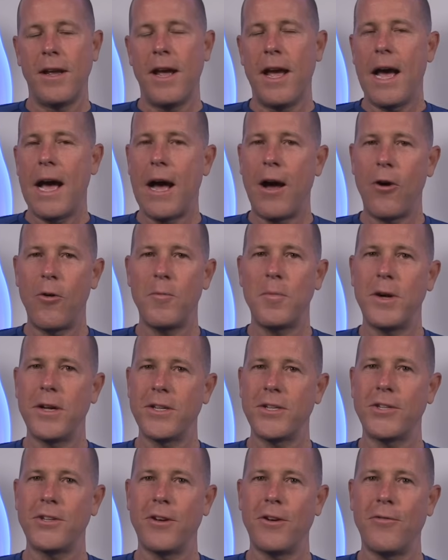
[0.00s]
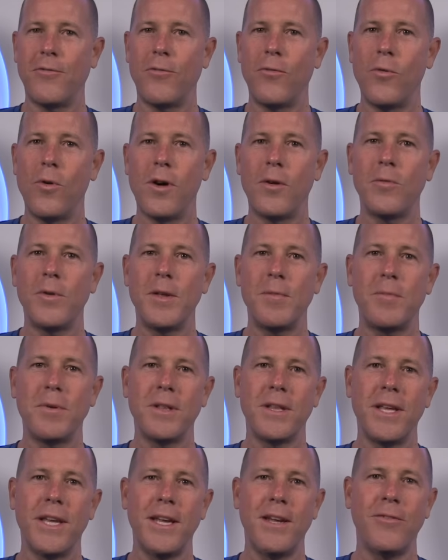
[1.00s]
how much of what we
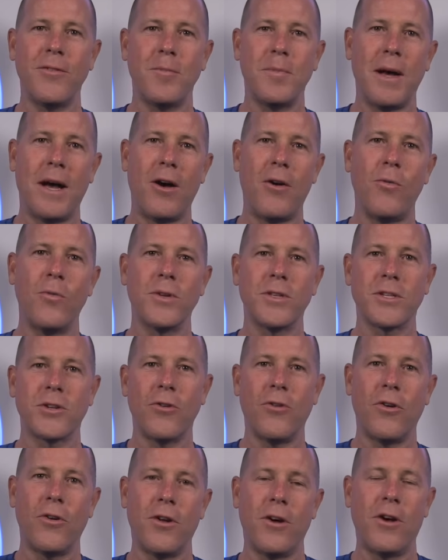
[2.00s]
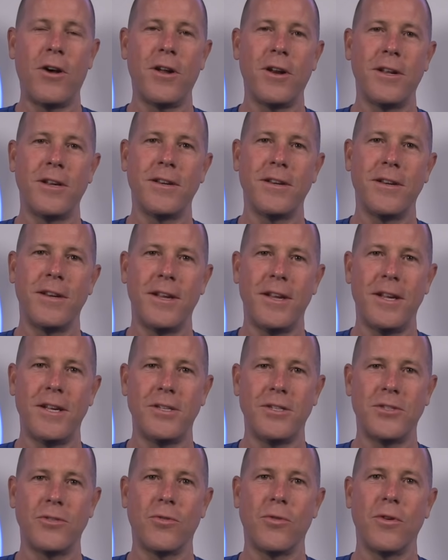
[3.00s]
believe about what's going on in
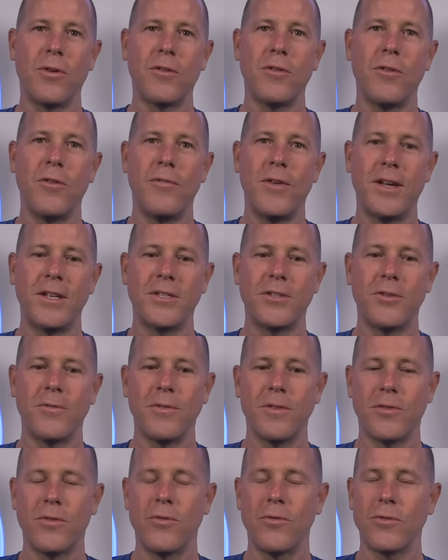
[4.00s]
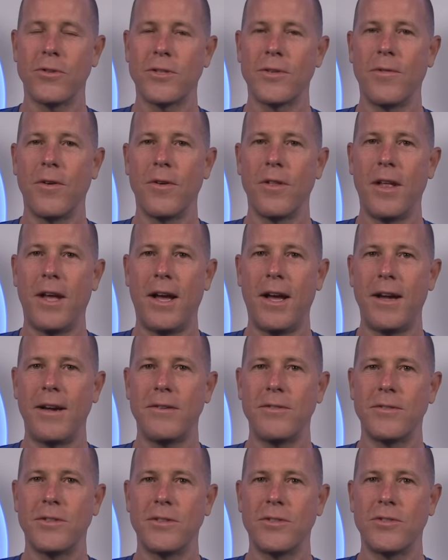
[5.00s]
historical events over the course of our
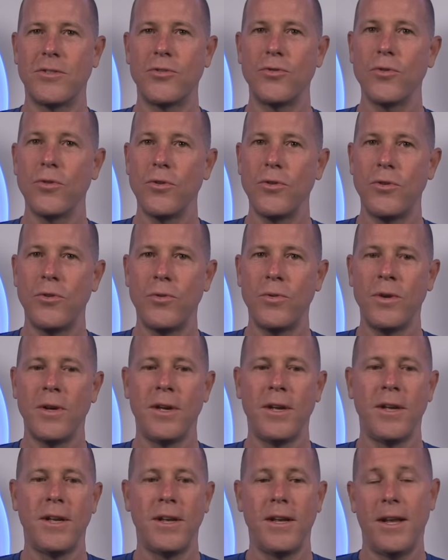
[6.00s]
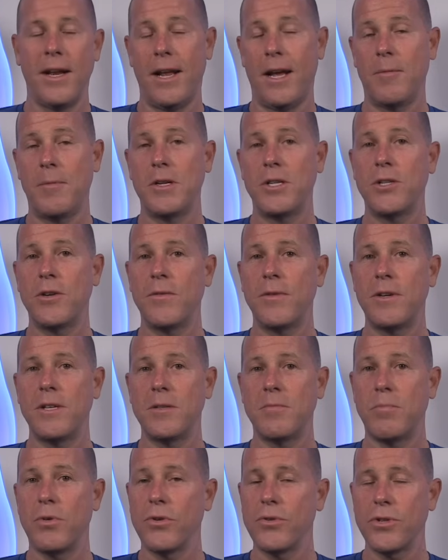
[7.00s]
lives is true and how much of it
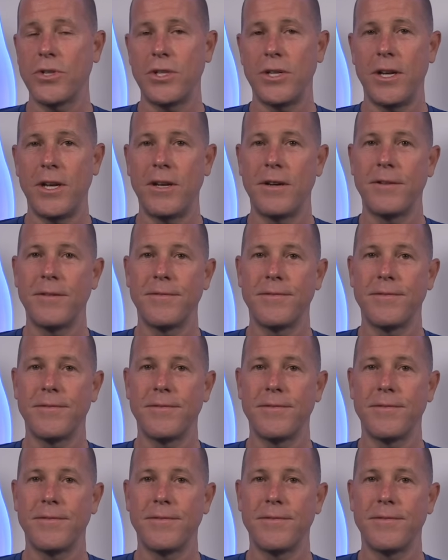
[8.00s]
is bullshit?